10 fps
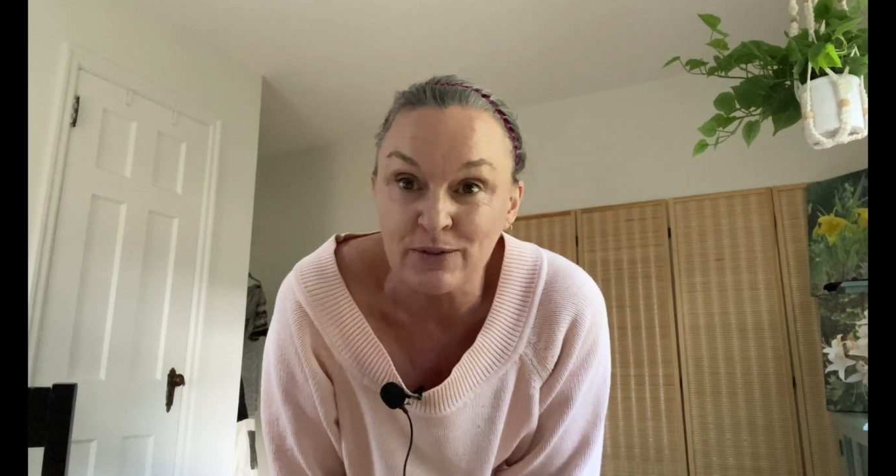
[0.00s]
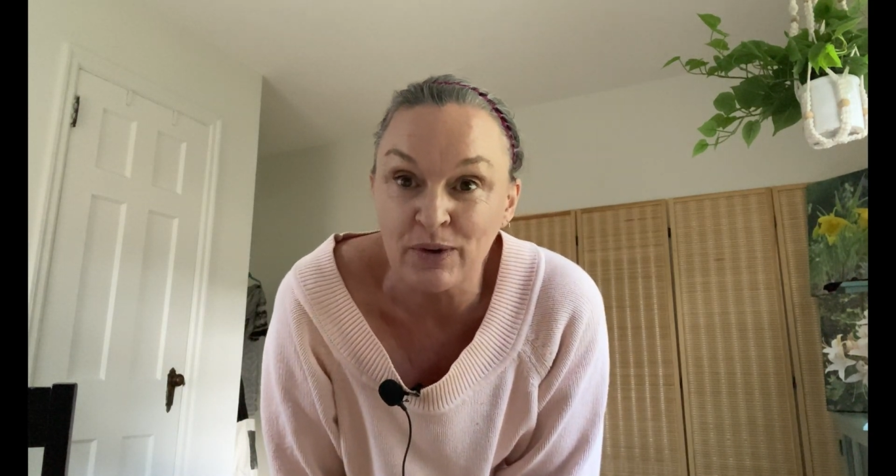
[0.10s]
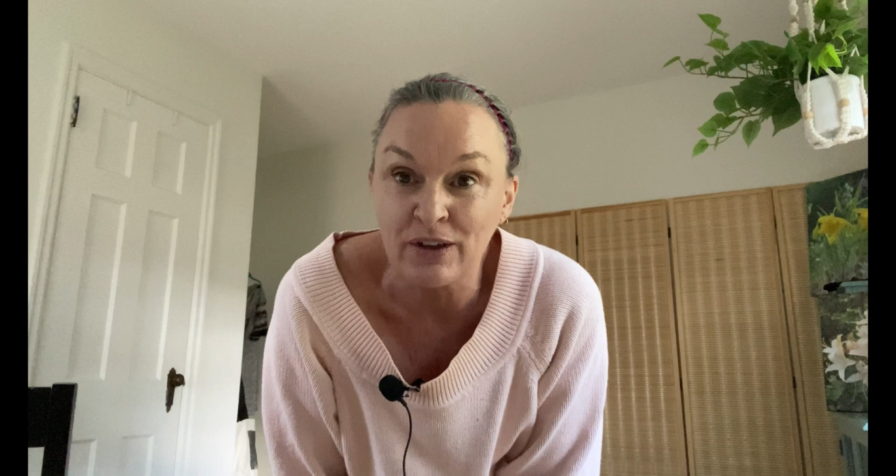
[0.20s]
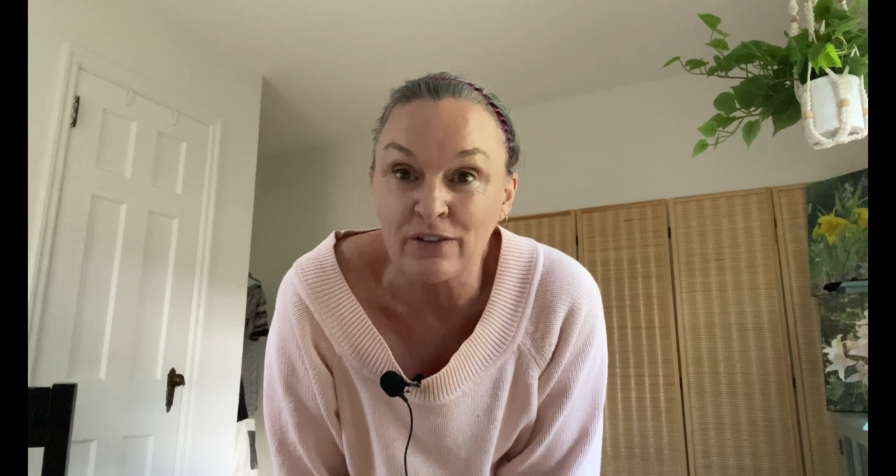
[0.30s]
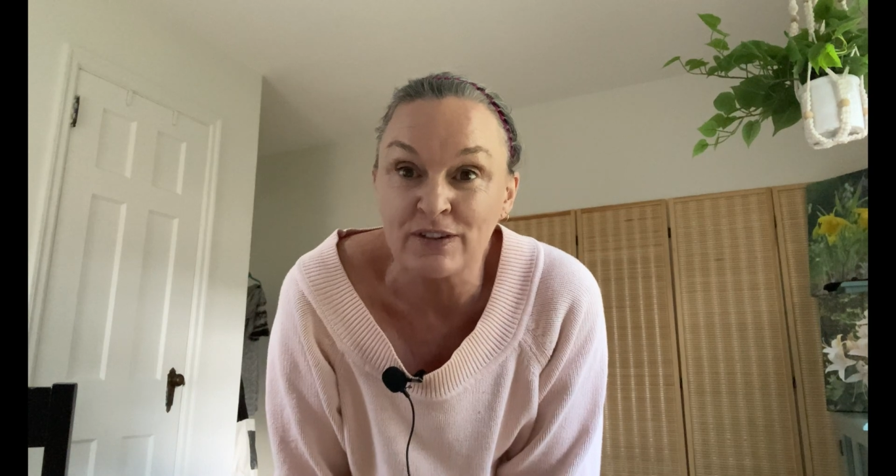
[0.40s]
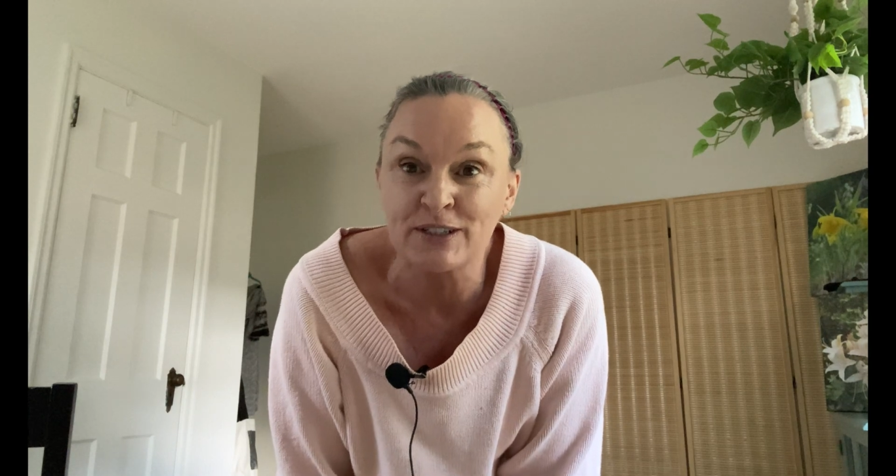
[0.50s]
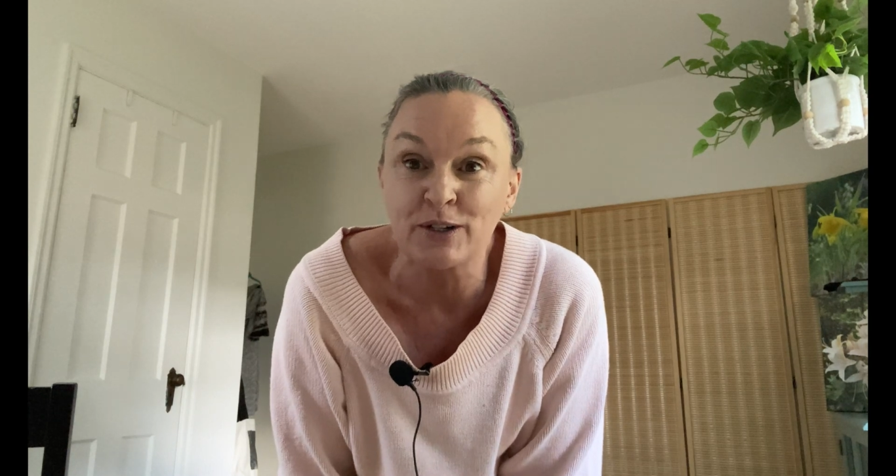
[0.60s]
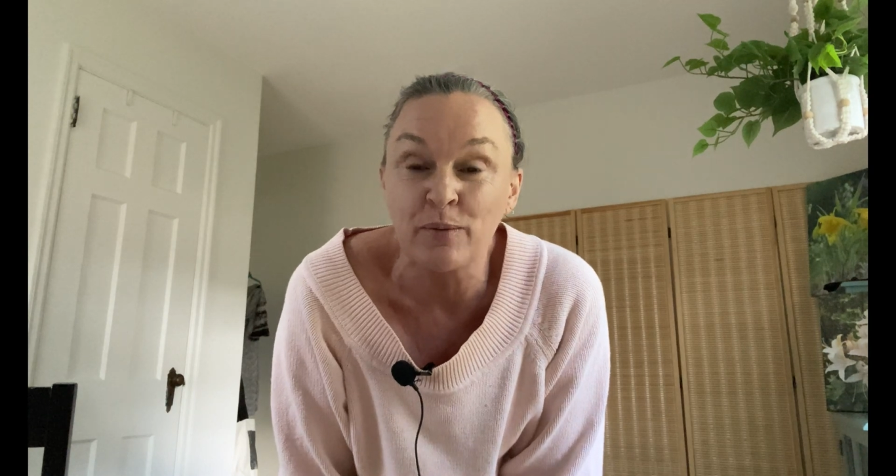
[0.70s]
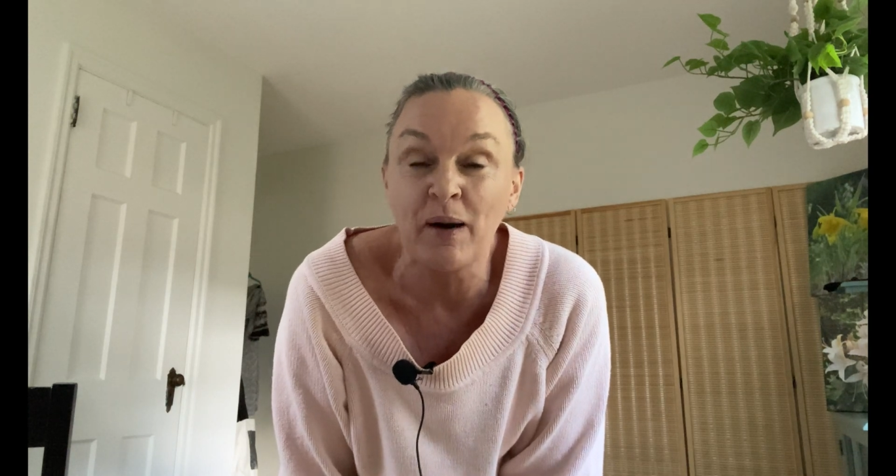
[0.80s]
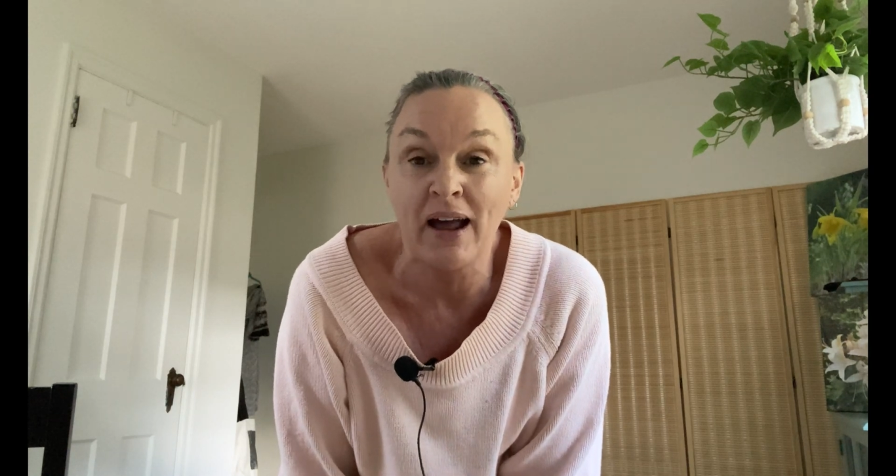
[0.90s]
with our
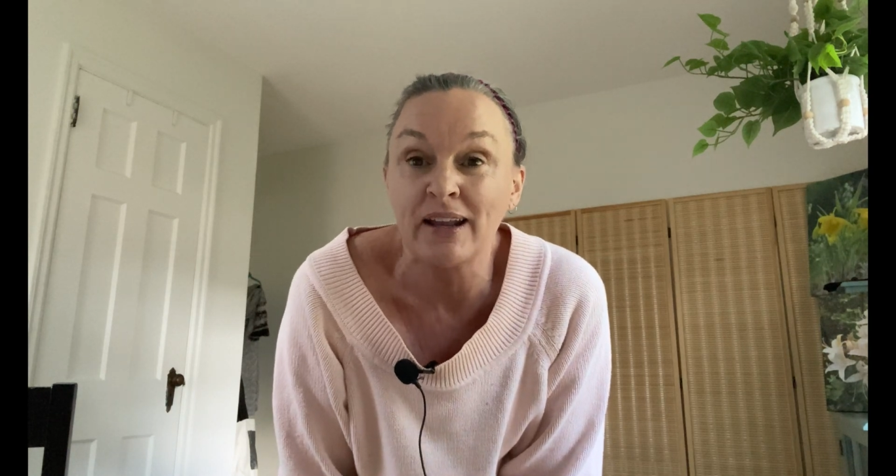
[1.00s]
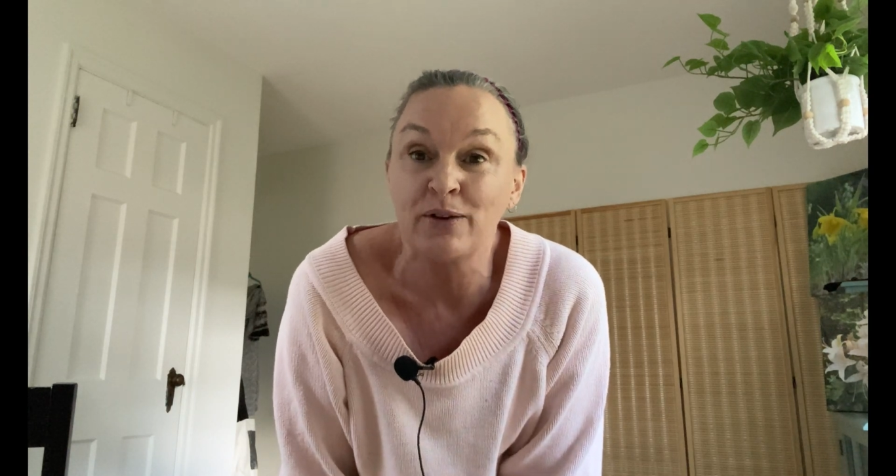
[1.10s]
physical body,